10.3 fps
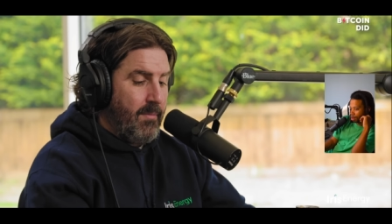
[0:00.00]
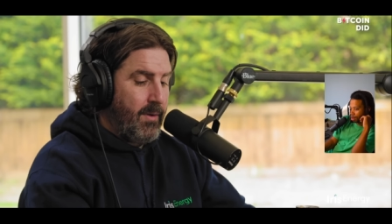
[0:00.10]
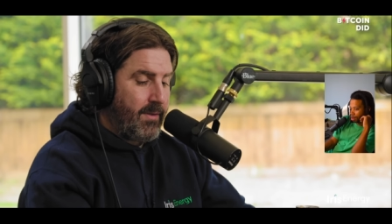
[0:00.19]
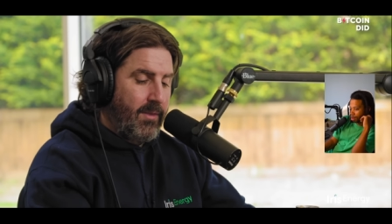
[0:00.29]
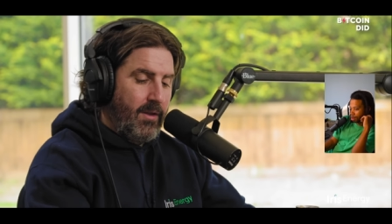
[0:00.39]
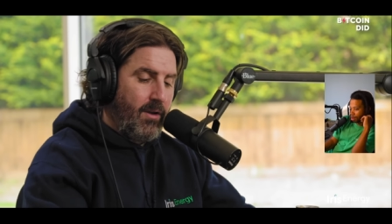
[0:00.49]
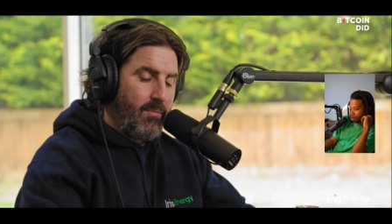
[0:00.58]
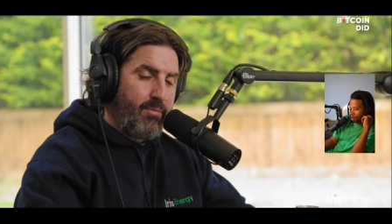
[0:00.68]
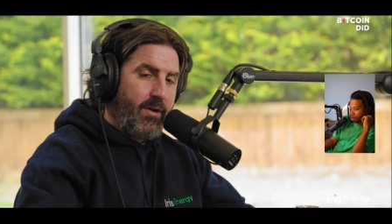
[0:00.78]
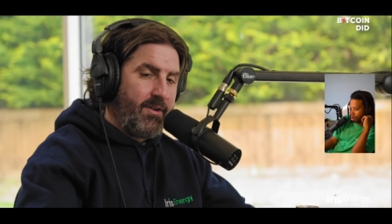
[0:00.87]
but the
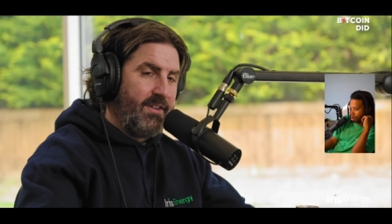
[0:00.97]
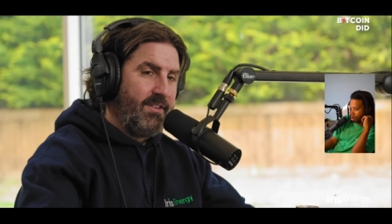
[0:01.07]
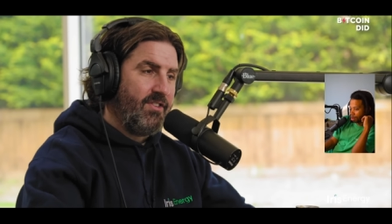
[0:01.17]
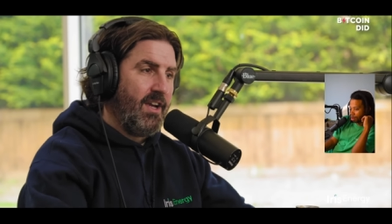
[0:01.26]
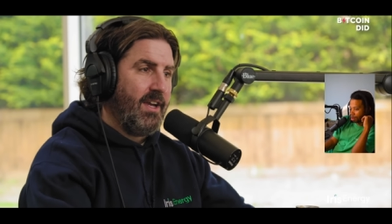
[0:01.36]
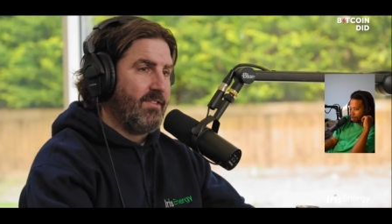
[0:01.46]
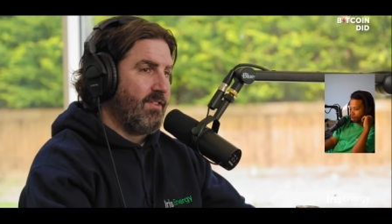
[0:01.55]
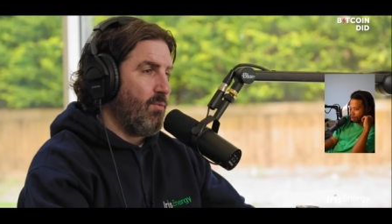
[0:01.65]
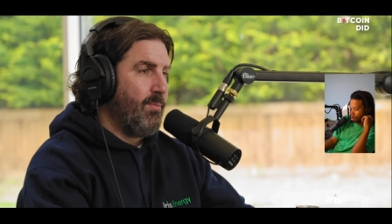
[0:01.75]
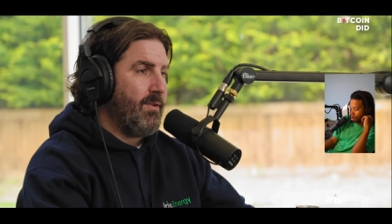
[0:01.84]
priorities change.
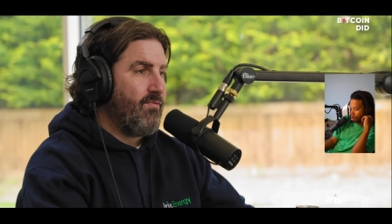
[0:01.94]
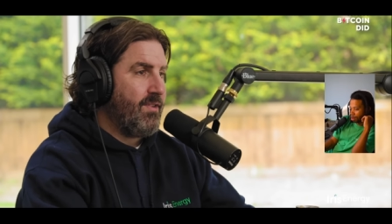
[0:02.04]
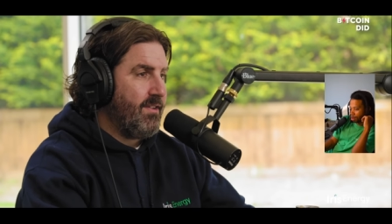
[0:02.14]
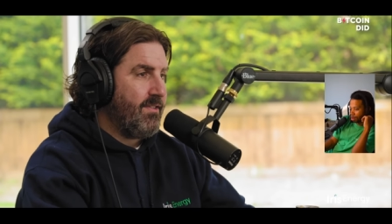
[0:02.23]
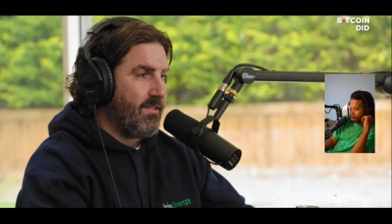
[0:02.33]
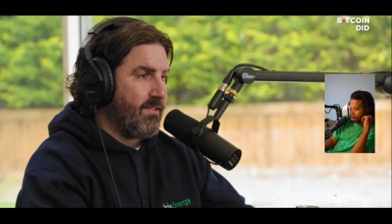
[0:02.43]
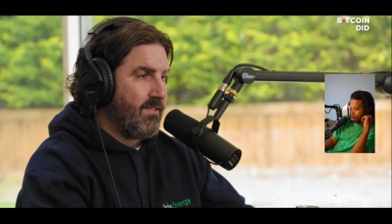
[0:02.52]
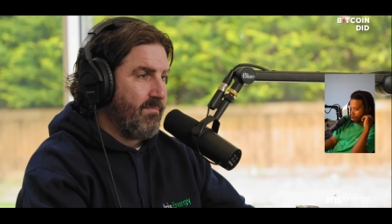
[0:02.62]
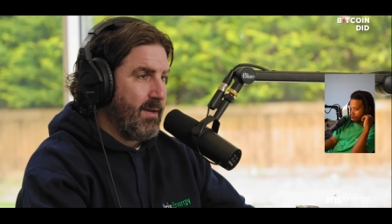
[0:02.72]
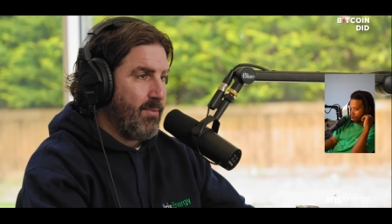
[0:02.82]
There will be
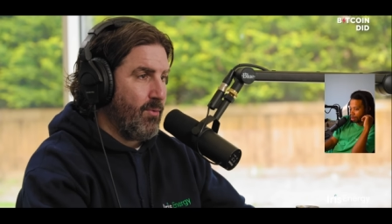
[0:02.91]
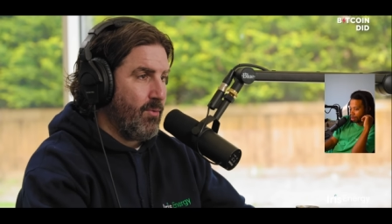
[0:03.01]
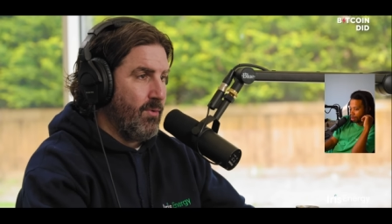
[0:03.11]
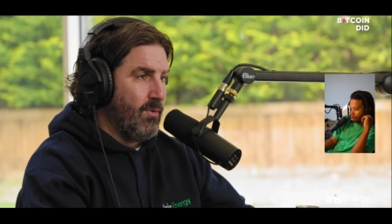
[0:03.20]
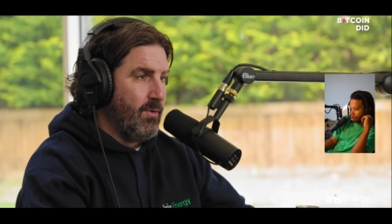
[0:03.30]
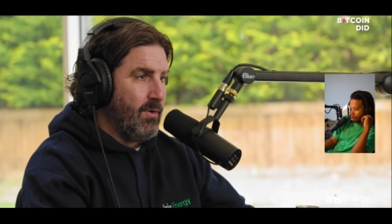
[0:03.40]
reasons people